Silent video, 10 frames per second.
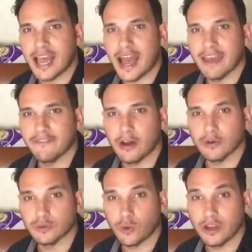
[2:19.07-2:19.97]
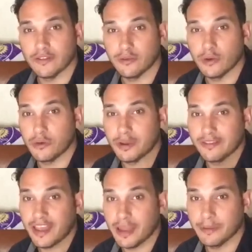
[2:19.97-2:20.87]
I've always wanted to own my
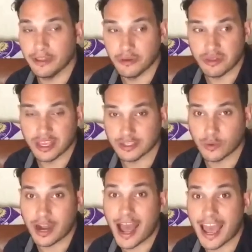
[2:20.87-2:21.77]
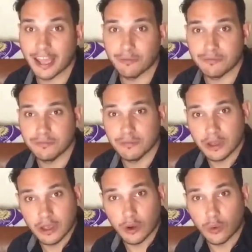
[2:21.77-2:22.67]
time and do things when I
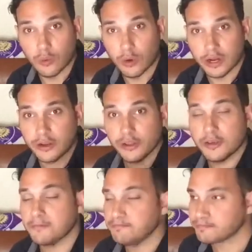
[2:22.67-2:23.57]
wanted to do them.